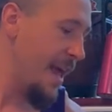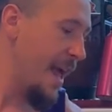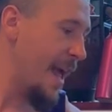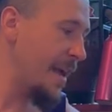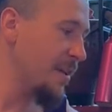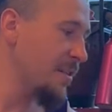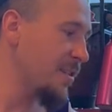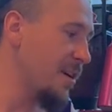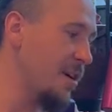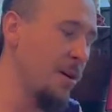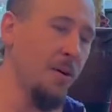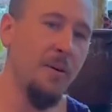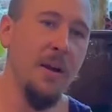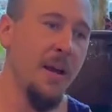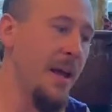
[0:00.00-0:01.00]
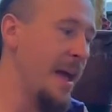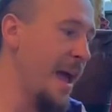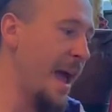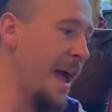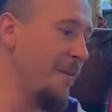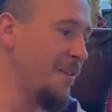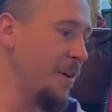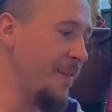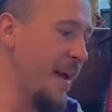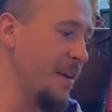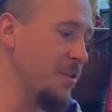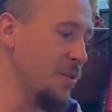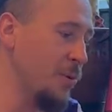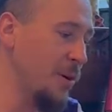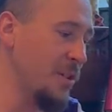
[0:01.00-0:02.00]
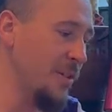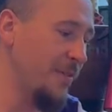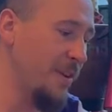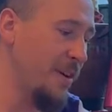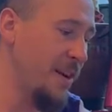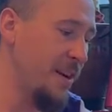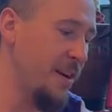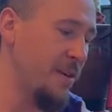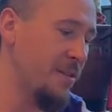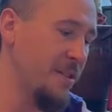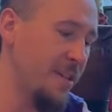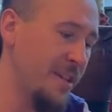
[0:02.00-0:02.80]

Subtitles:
And so after you've had swords for years,